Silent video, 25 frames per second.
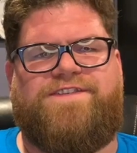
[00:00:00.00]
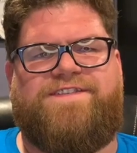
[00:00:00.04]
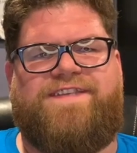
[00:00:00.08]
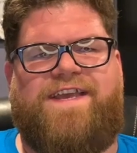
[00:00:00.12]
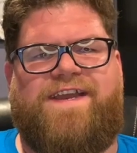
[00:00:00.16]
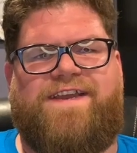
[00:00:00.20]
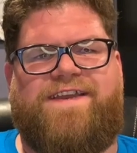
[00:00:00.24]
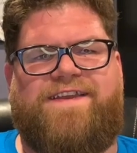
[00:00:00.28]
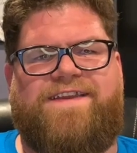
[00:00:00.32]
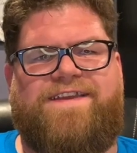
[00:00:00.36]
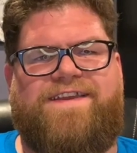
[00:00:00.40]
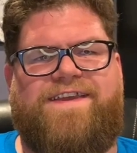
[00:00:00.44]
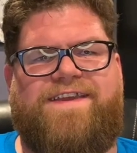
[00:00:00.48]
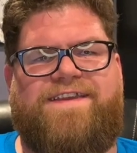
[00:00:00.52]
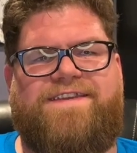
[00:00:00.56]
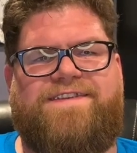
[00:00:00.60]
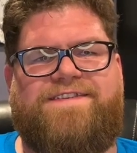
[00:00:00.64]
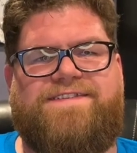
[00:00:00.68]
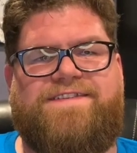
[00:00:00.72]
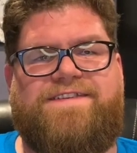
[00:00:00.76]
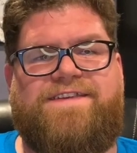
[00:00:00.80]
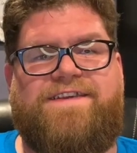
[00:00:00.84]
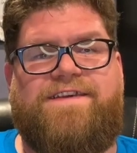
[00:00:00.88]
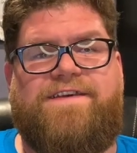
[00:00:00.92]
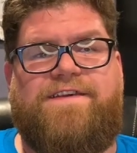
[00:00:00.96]
2nd
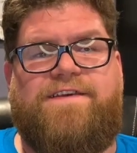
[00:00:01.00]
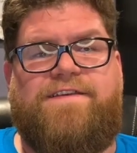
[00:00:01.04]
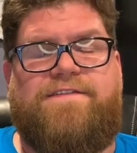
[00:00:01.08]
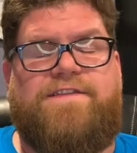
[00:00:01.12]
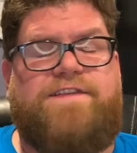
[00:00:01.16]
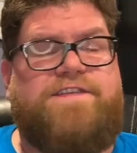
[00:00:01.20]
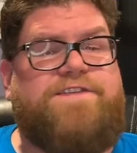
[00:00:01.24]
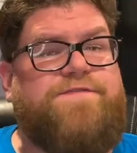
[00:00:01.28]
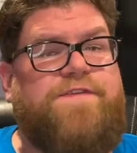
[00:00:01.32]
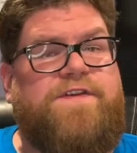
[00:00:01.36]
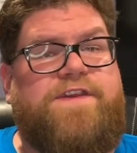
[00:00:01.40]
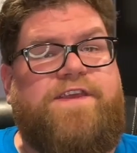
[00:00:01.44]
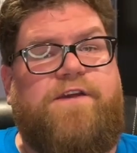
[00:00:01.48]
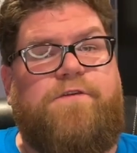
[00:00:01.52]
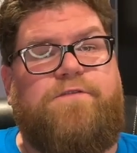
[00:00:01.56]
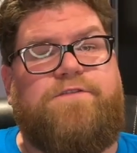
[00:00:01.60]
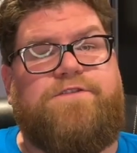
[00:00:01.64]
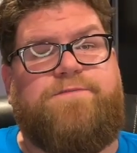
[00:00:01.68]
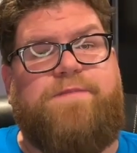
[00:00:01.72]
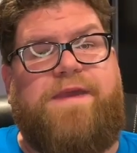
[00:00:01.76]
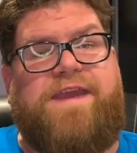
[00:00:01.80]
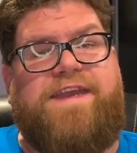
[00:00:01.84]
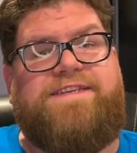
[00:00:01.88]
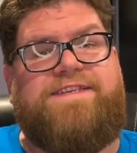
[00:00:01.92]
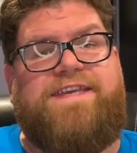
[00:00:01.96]
Kings. This video is
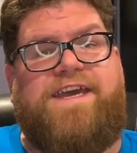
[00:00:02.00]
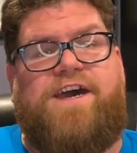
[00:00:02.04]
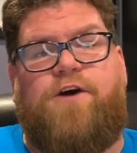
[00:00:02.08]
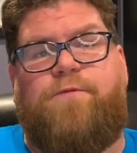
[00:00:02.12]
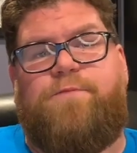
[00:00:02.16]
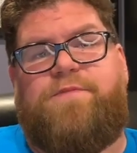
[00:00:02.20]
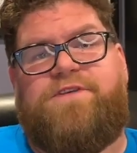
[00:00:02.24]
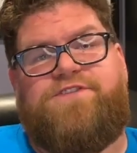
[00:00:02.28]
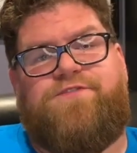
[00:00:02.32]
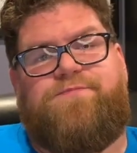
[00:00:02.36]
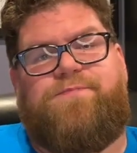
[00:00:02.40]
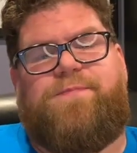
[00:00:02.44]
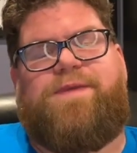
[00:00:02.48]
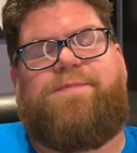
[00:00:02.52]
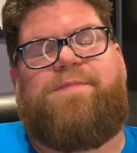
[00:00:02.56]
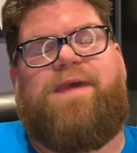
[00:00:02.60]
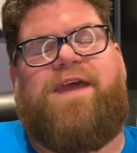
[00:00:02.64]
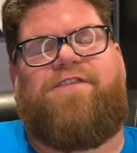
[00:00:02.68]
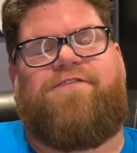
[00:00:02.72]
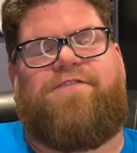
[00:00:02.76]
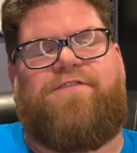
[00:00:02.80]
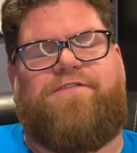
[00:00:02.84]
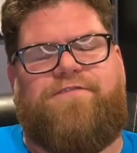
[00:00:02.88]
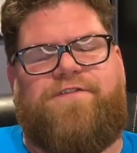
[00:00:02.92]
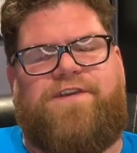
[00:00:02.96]
made to help us be
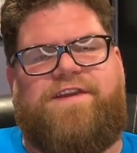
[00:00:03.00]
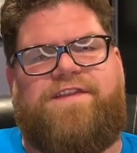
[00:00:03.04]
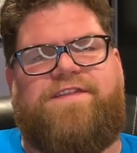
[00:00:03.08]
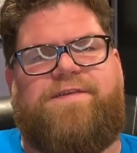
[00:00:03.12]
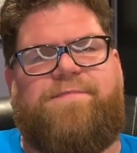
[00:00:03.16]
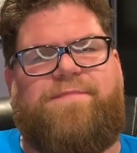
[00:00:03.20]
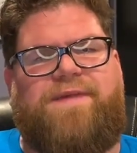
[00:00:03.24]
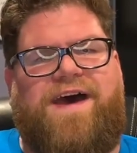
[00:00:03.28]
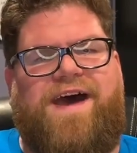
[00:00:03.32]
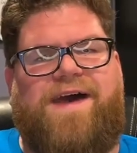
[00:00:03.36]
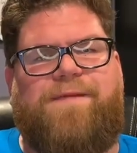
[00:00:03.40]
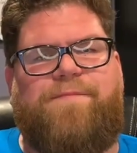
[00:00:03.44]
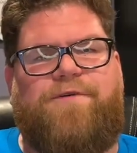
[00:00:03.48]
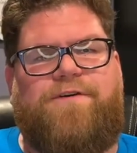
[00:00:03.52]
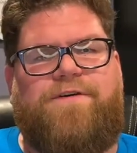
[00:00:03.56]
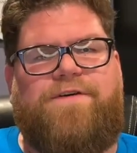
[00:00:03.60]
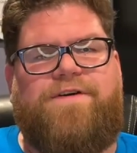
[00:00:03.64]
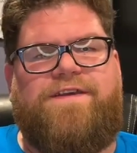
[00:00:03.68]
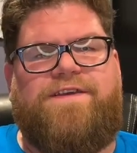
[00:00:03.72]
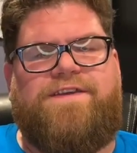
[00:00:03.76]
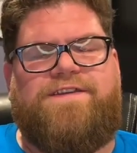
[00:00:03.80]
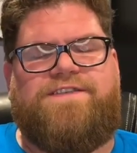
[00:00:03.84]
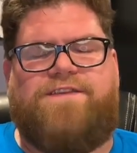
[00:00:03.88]
better at reading the Bible.